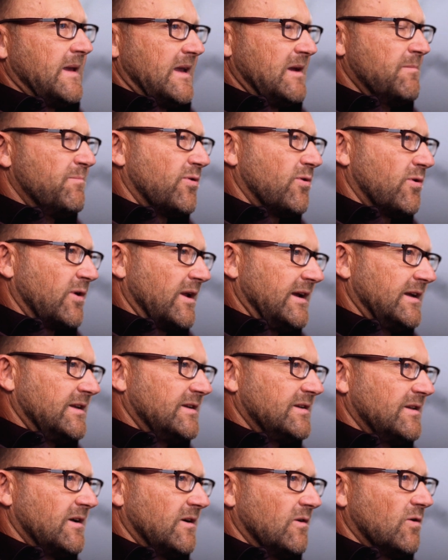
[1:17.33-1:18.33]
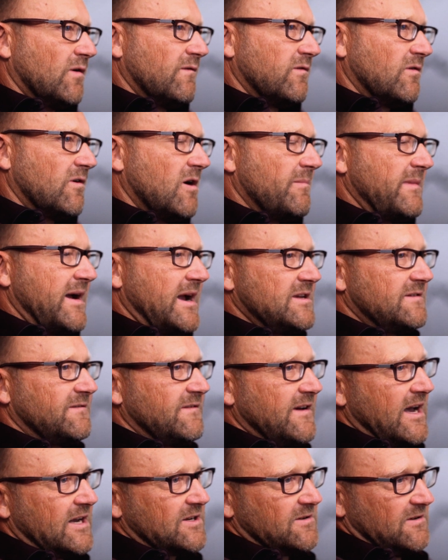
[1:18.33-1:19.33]
importing into their overall
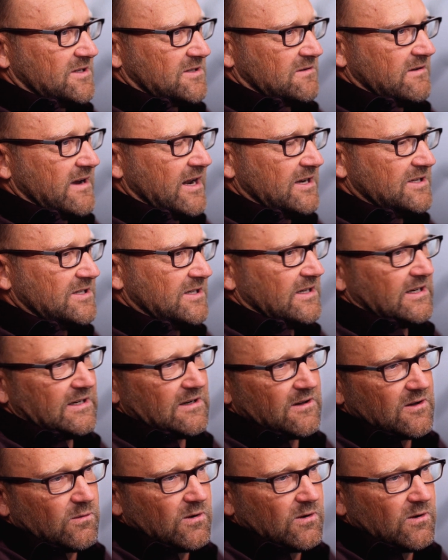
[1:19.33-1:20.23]
manufacturing strategy. In other